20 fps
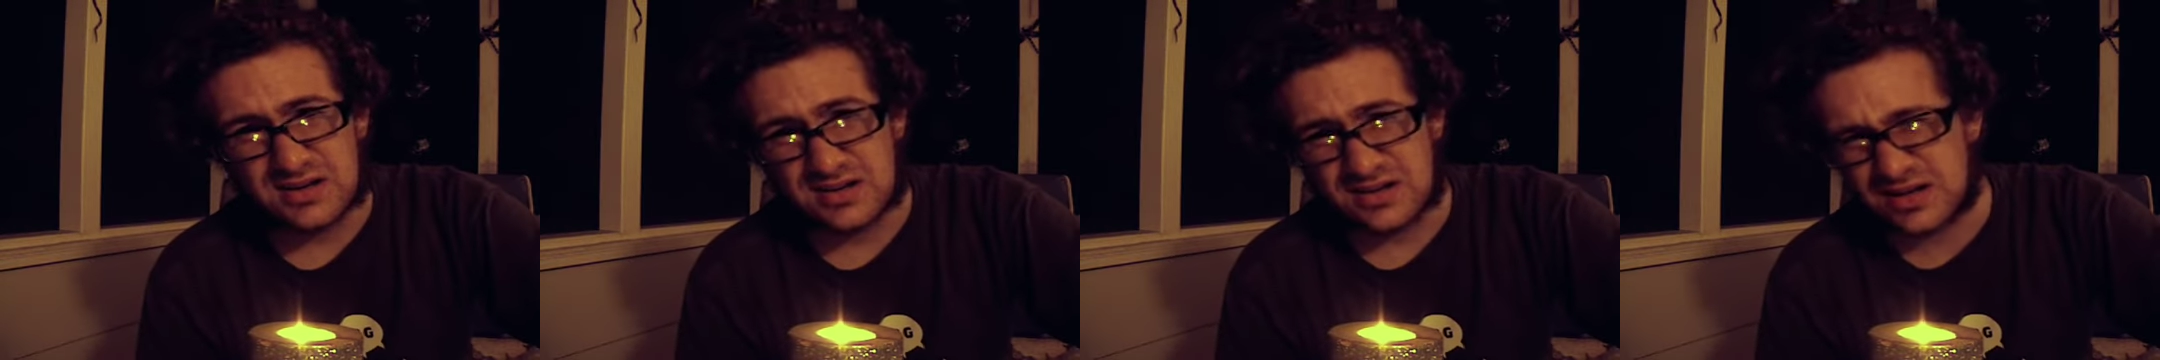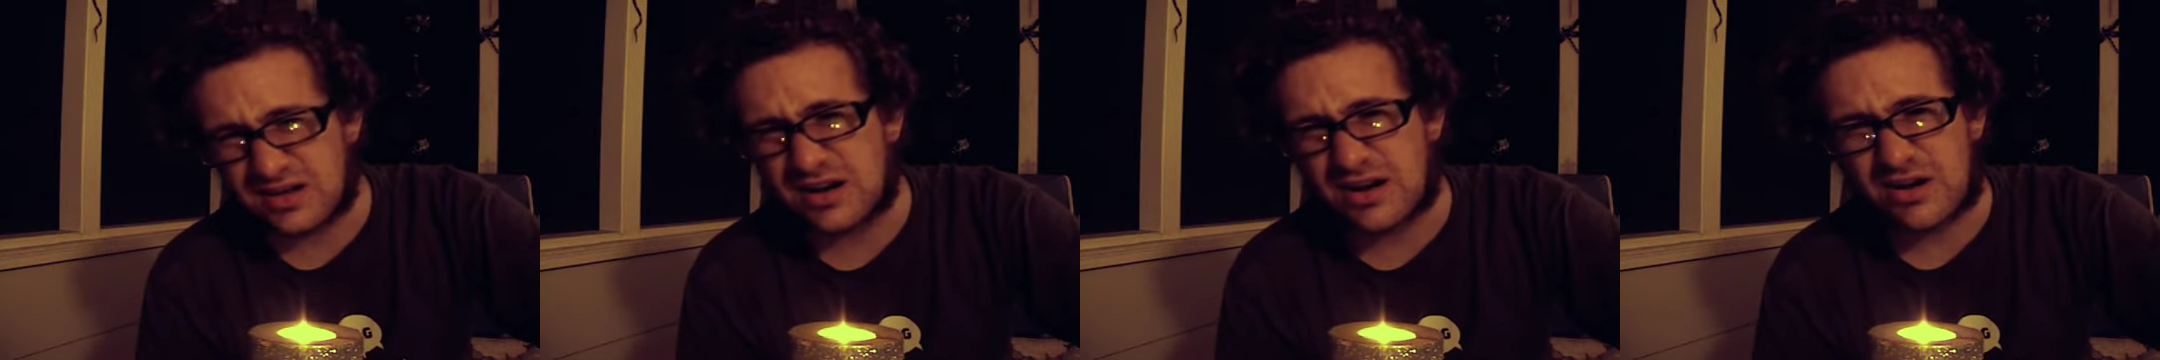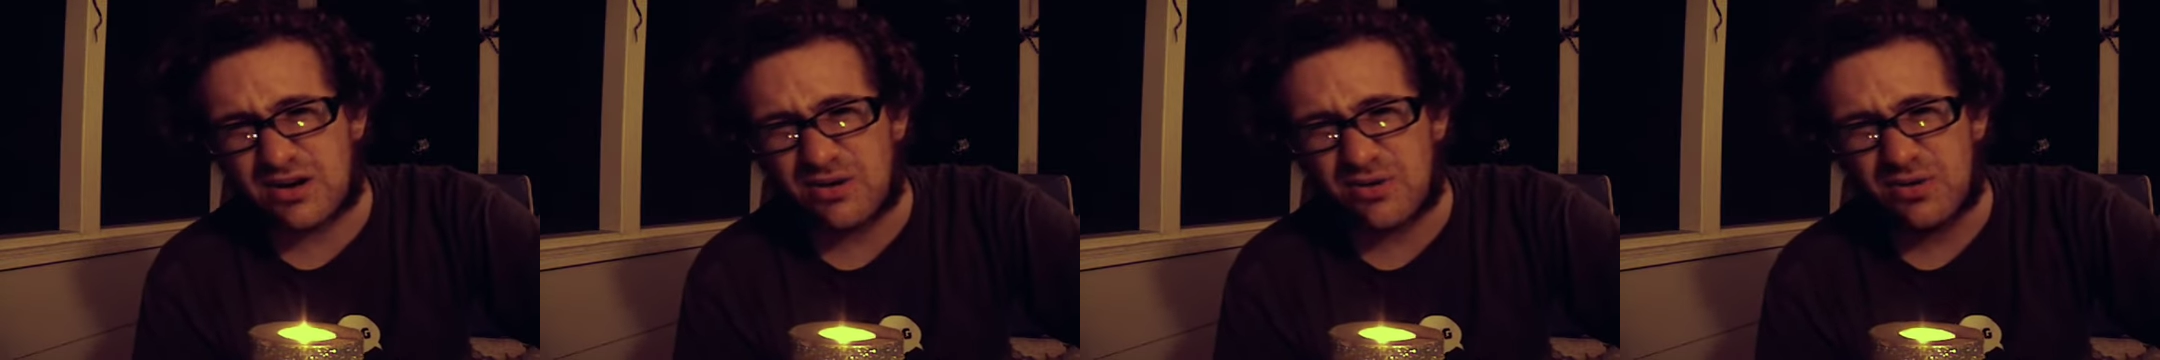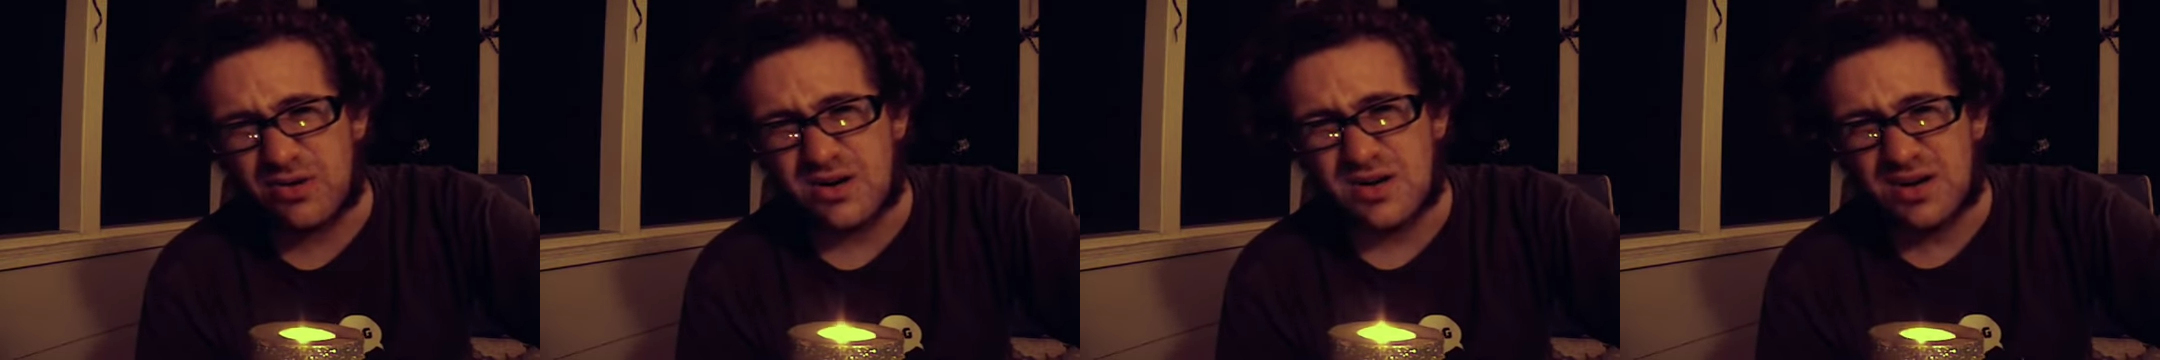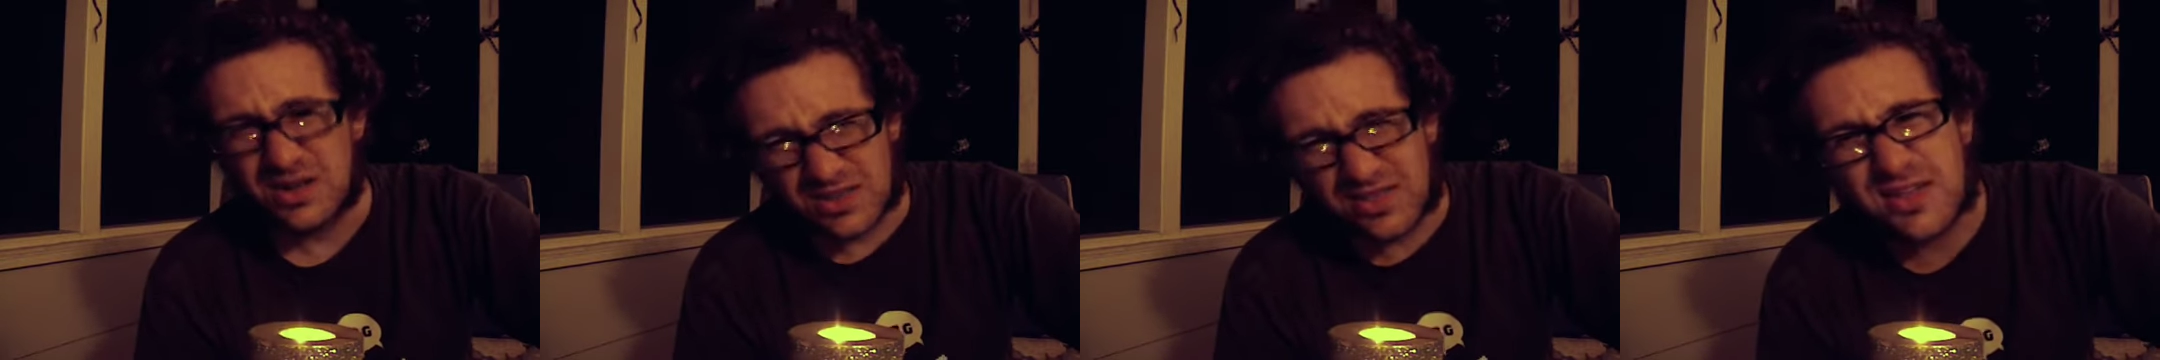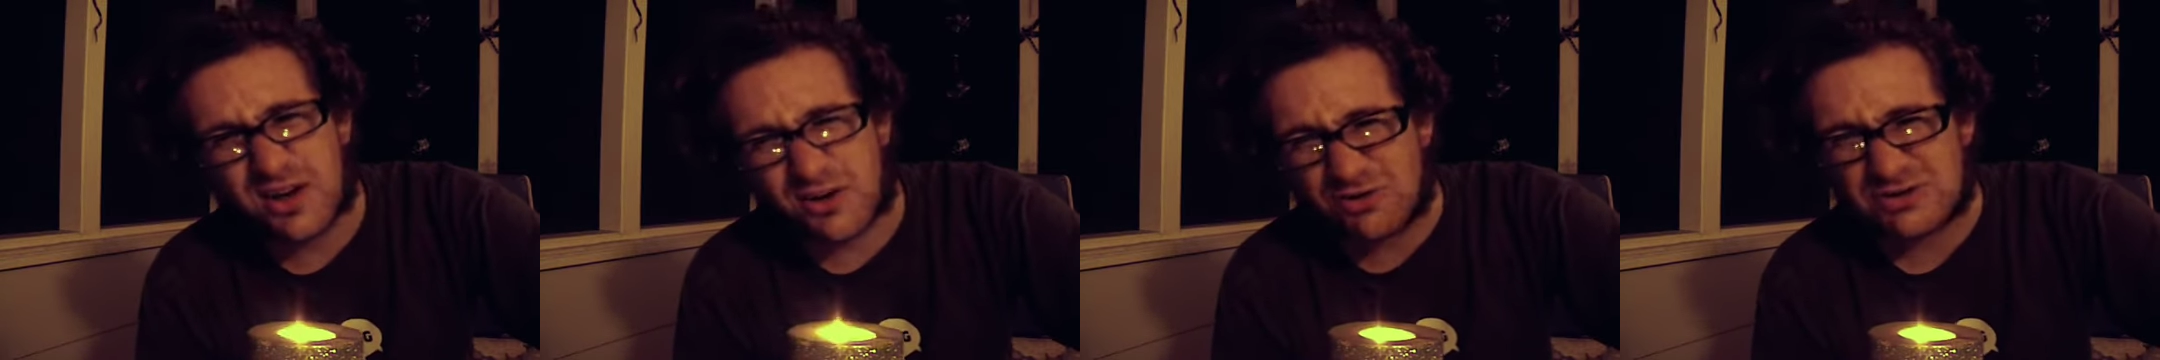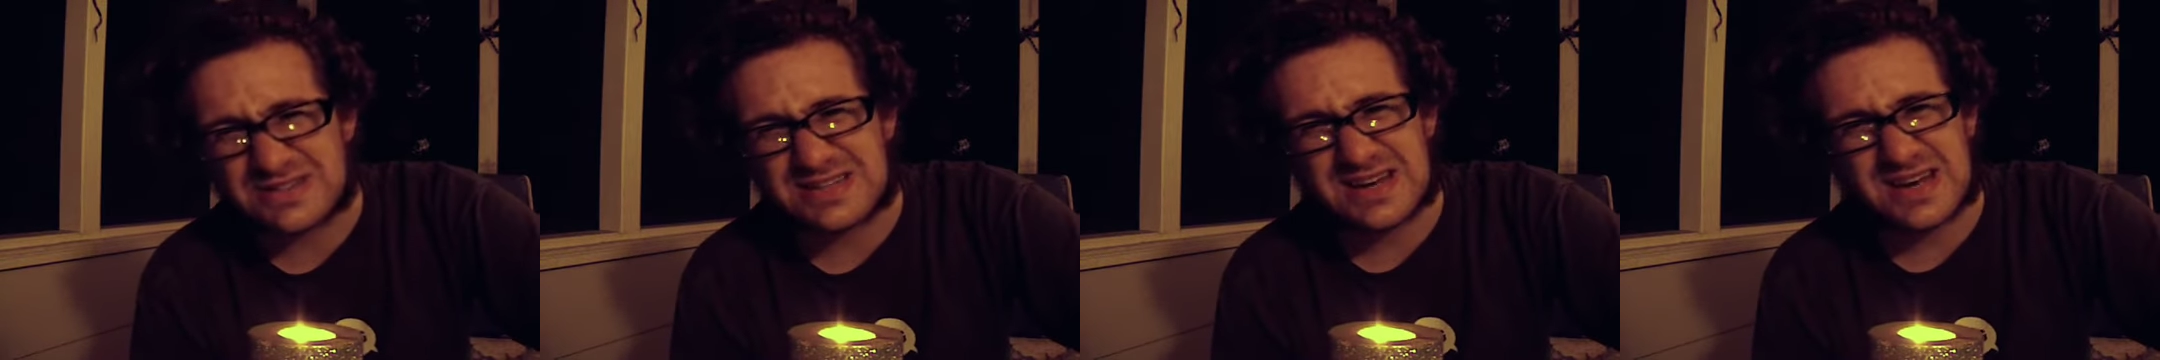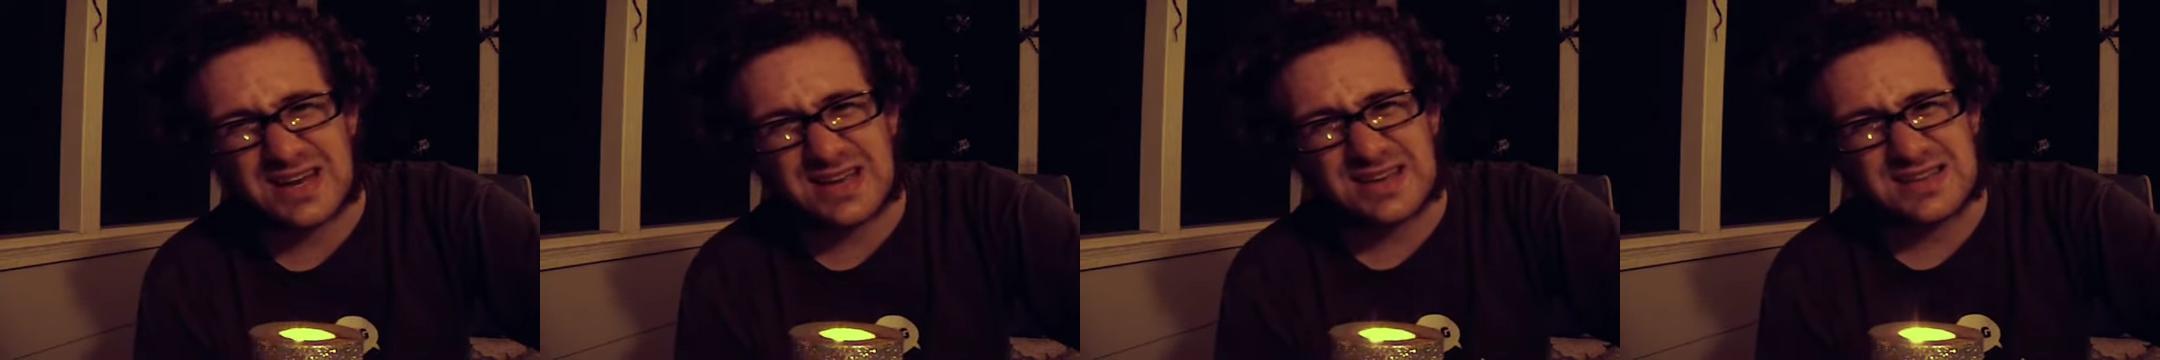You know, those
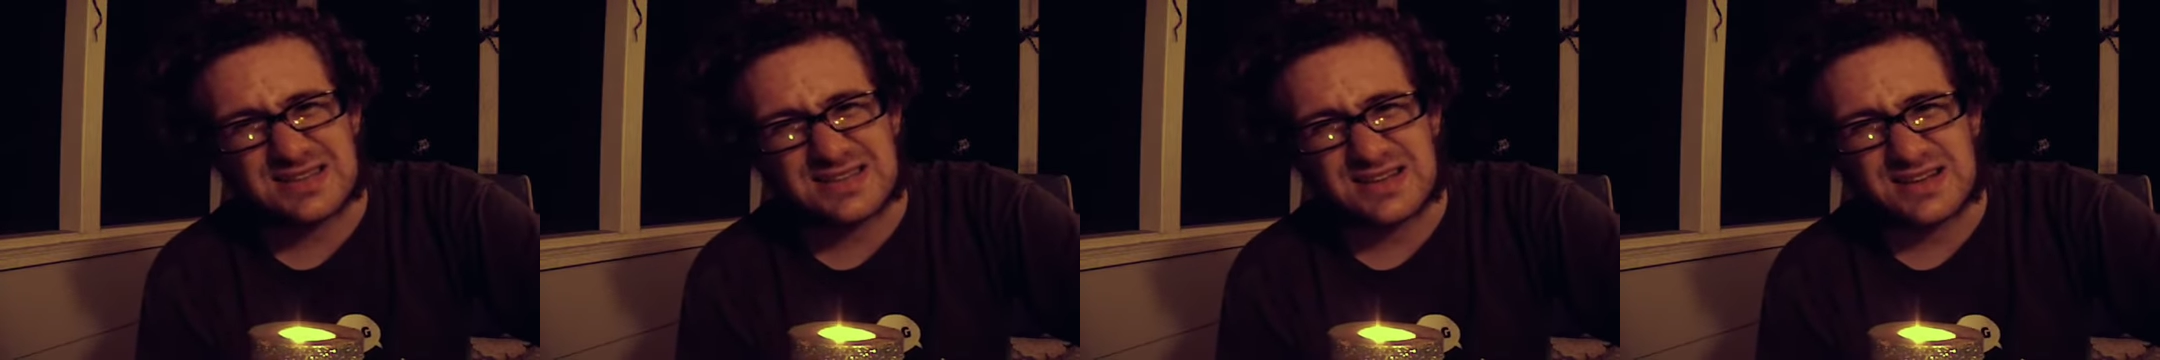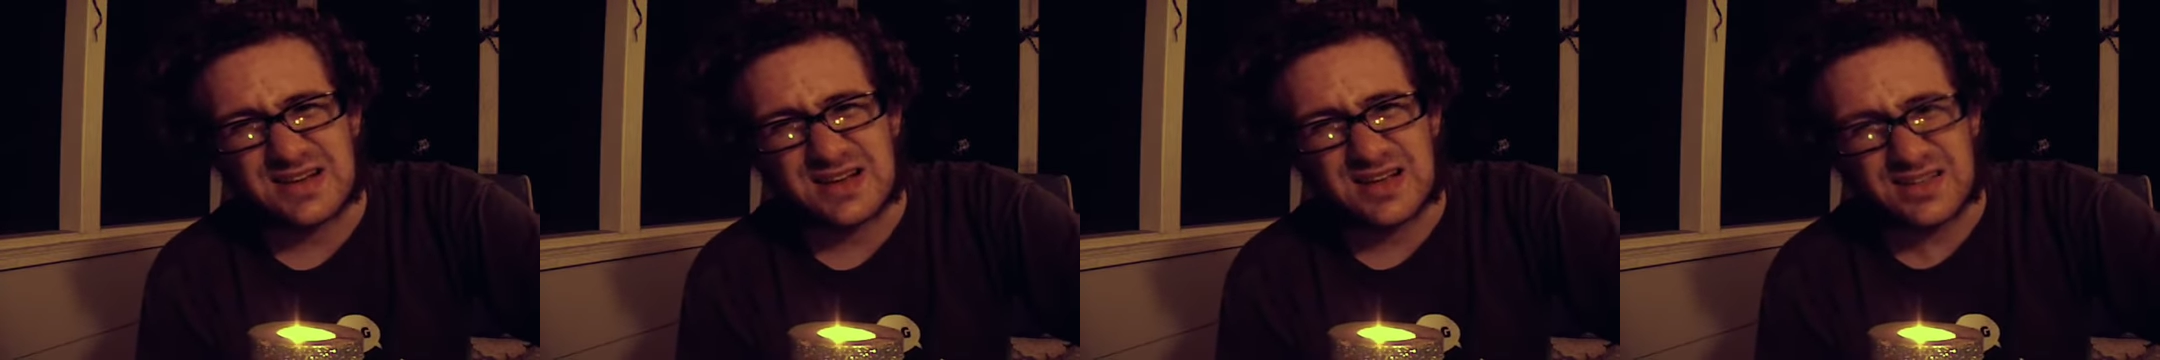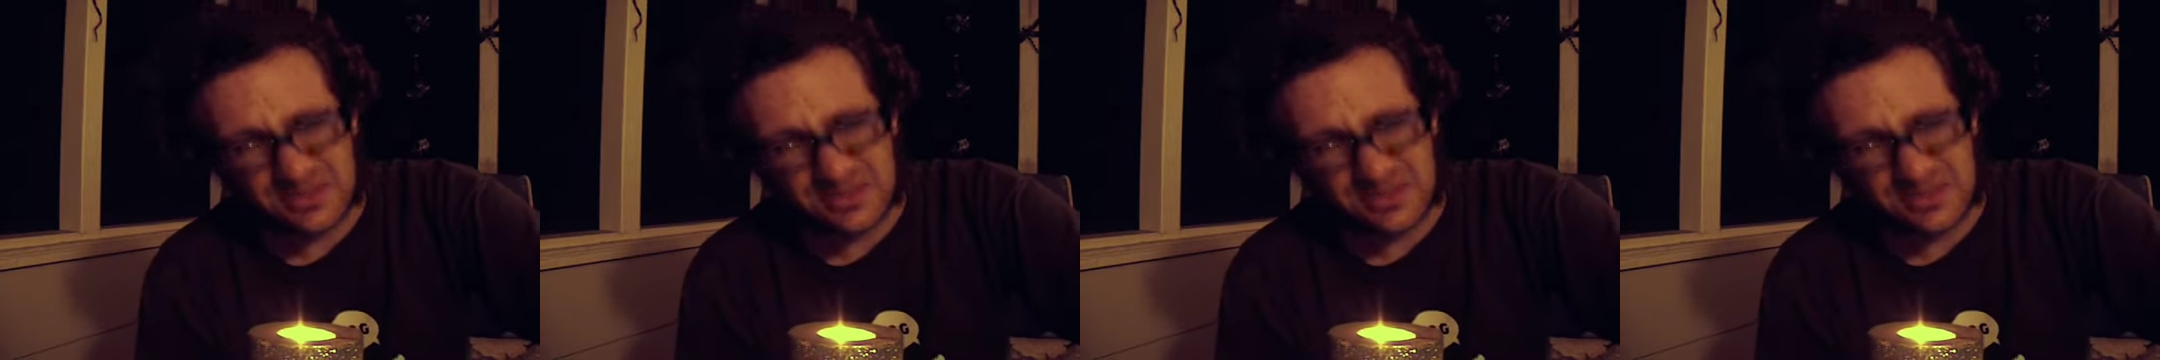days